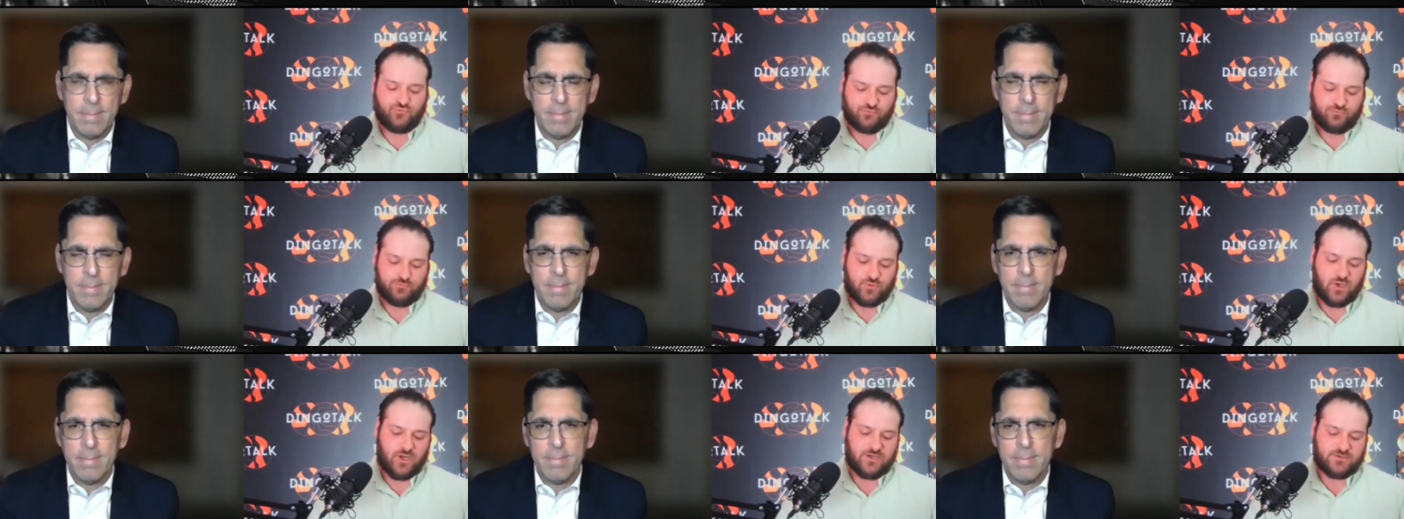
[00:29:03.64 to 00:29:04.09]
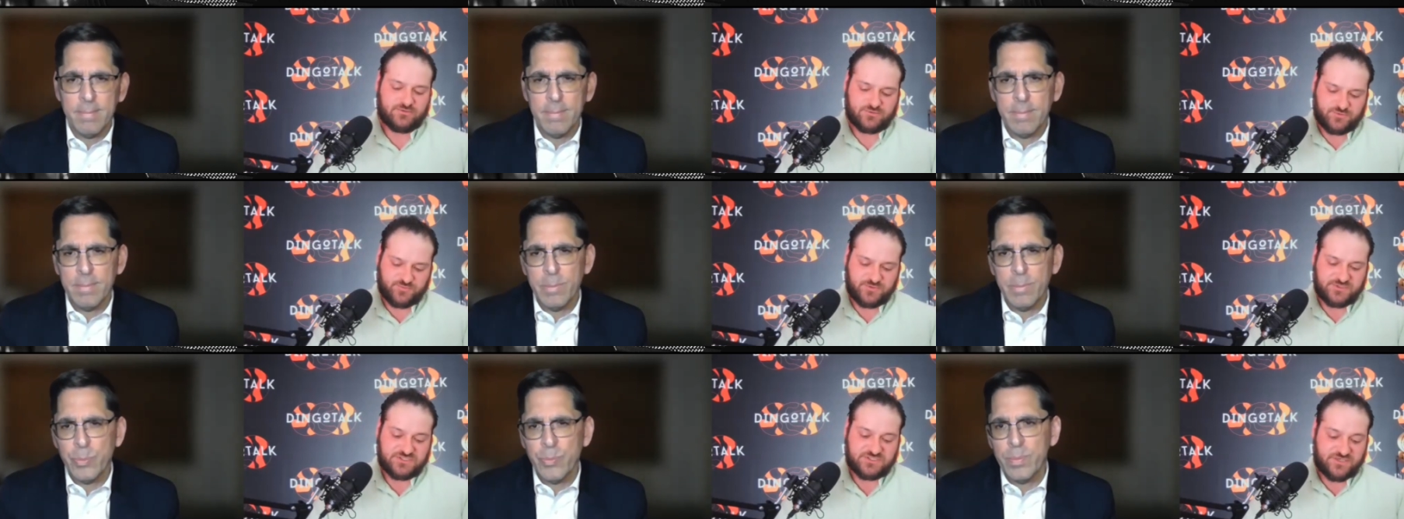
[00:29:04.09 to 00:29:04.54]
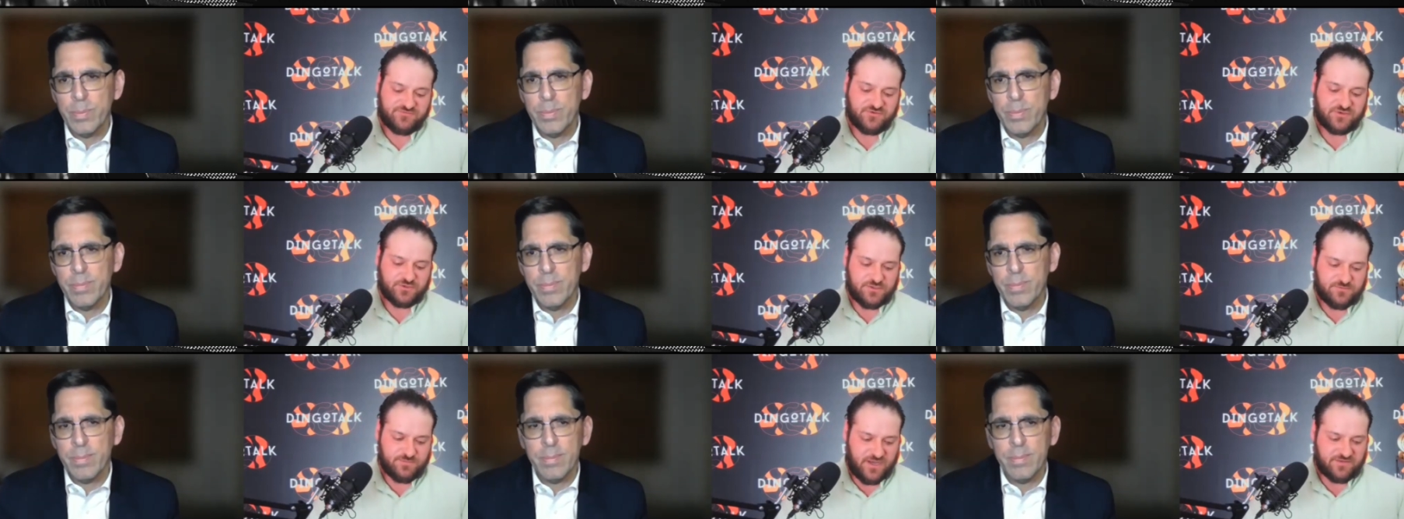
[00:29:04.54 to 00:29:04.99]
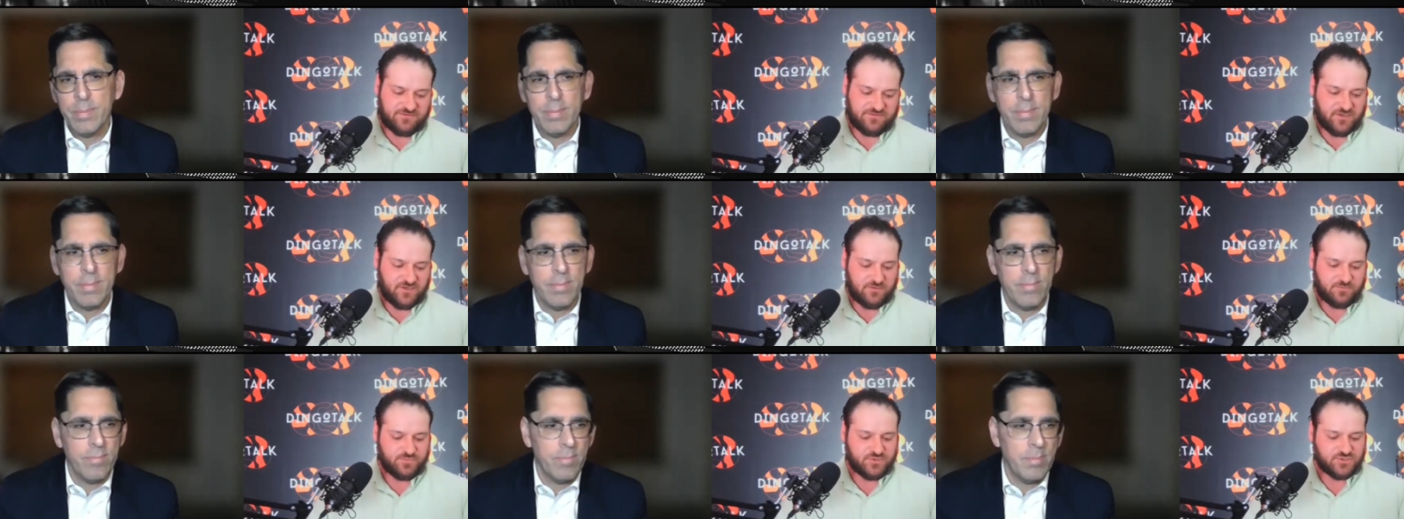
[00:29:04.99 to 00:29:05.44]
Speaker 1: not specifically
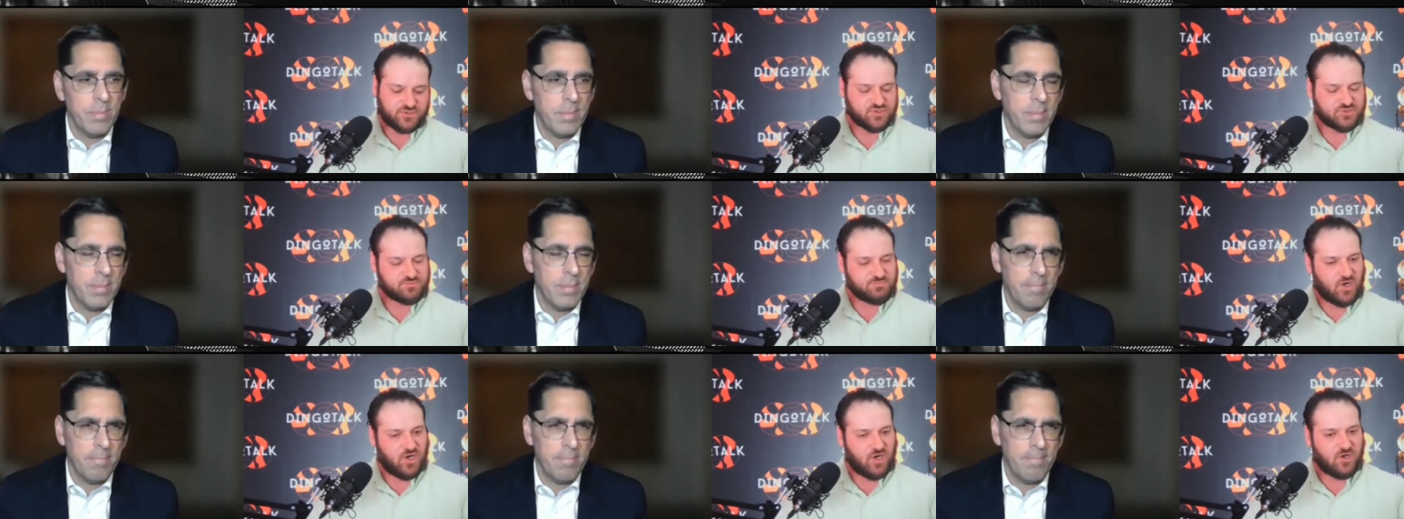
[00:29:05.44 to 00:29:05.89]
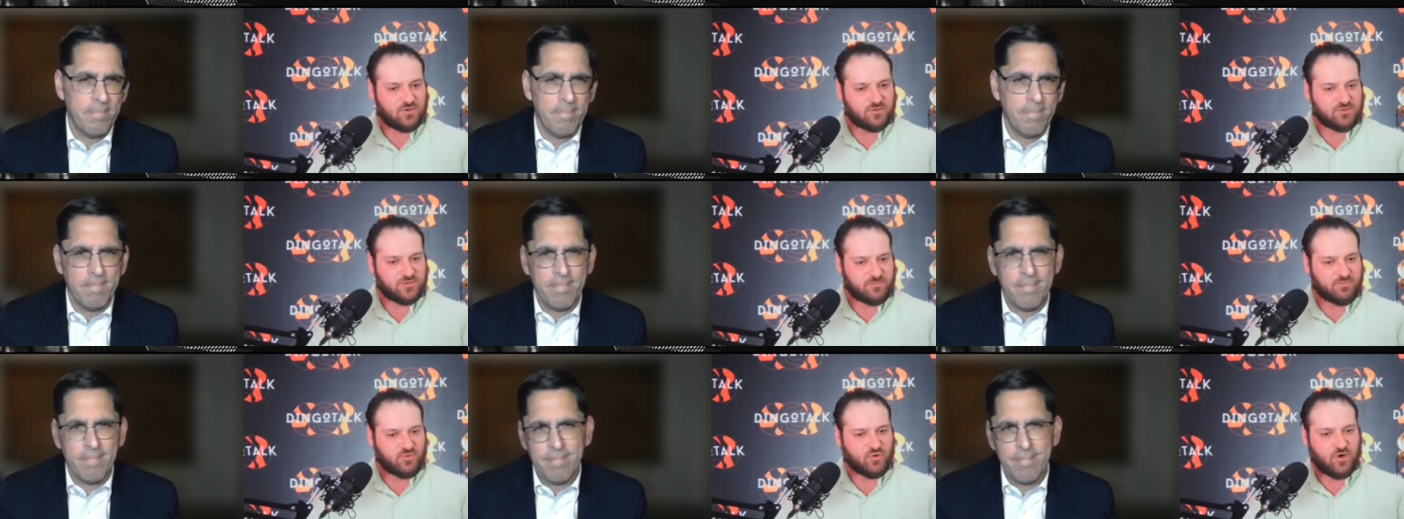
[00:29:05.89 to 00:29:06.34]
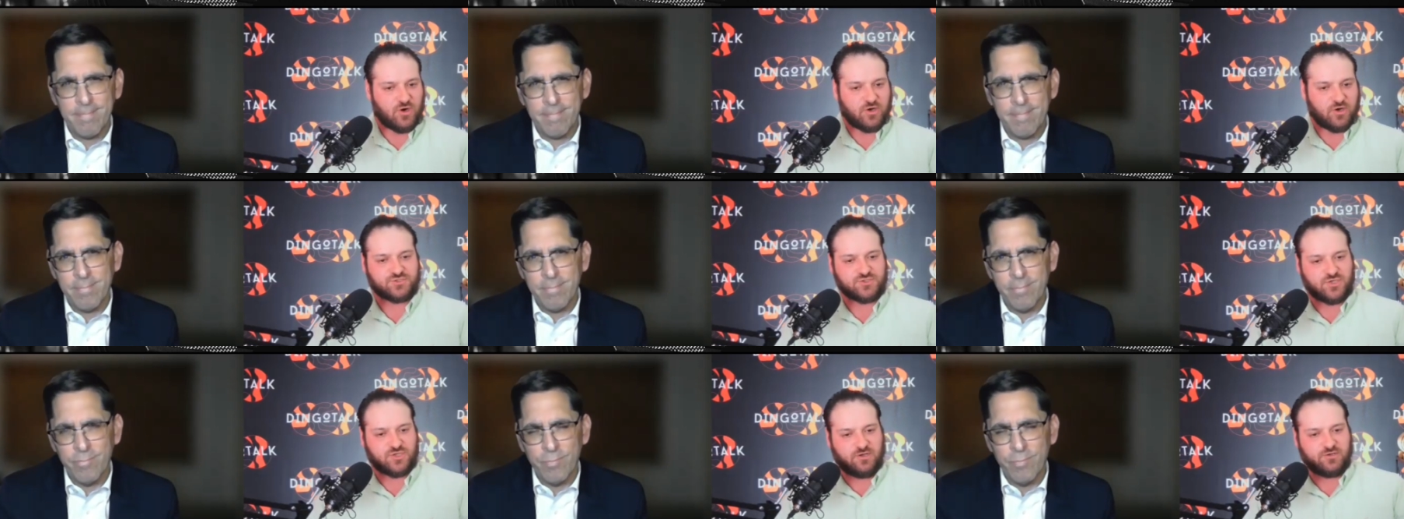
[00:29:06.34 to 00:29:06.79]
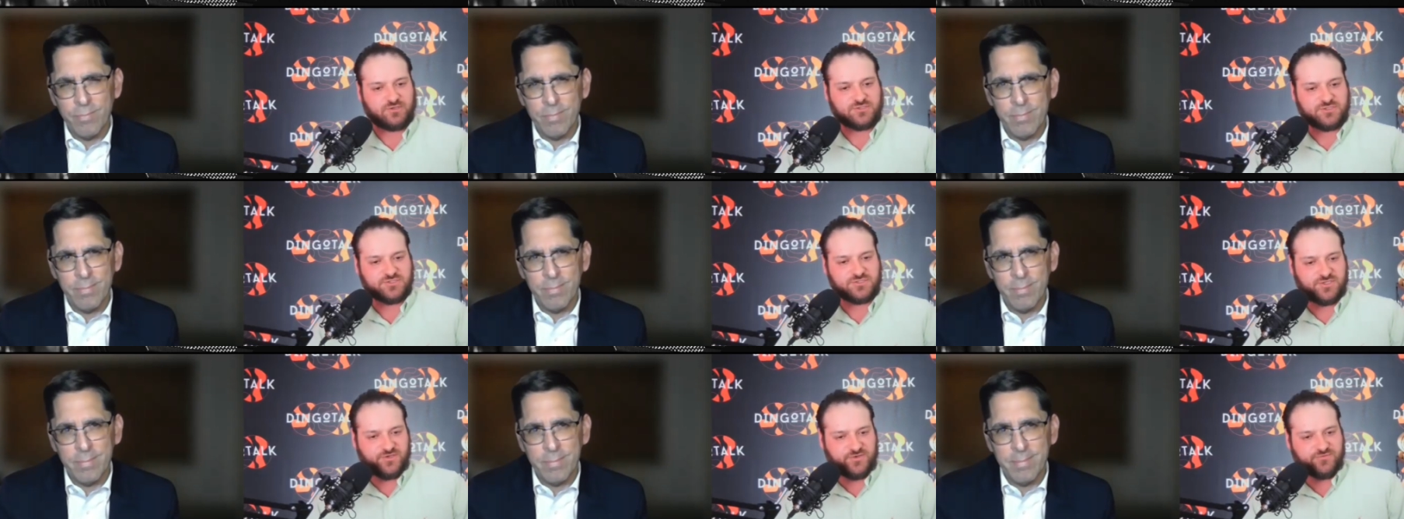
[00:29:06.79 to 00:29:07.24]
Bethany, but small liberal arts
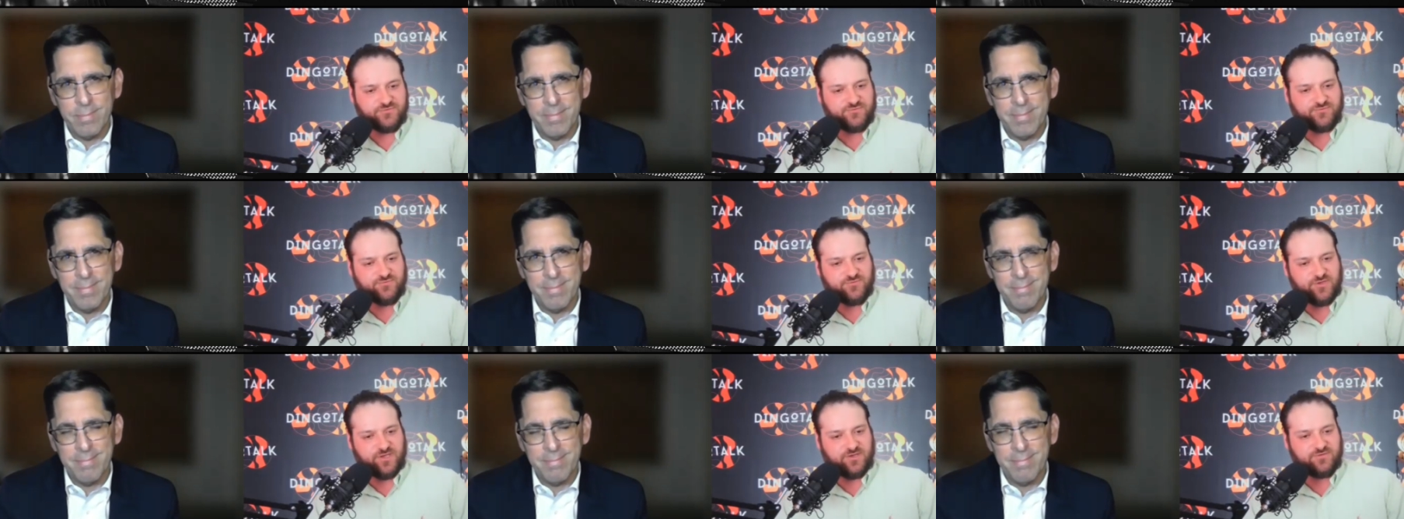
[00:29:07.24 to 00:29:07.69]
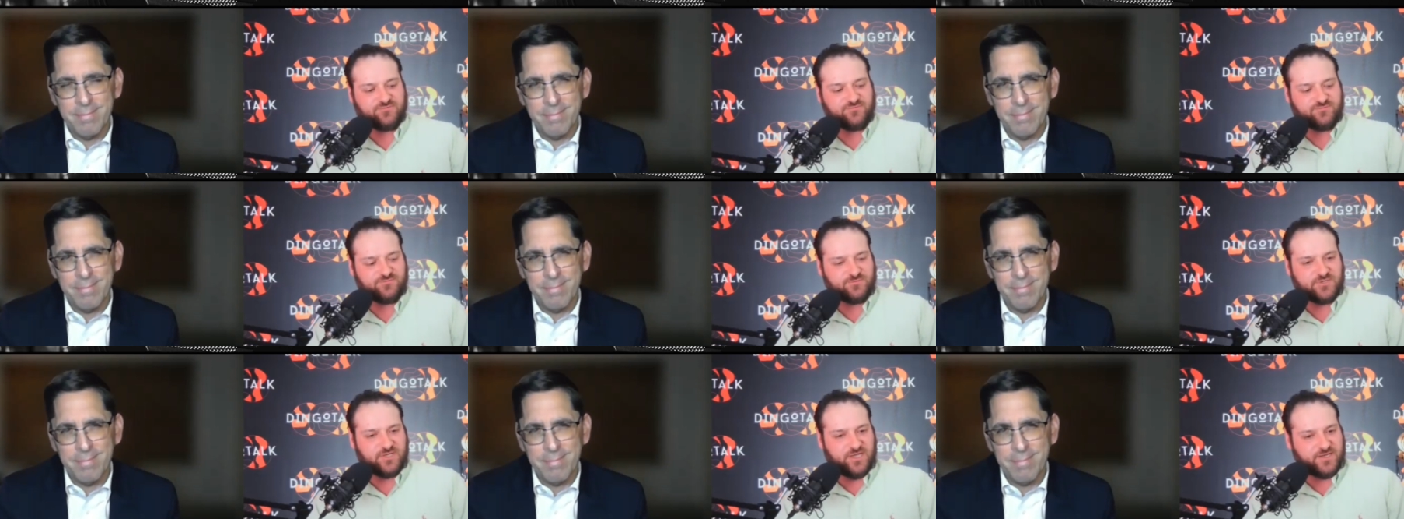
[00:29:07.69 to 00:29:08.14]
colleges have have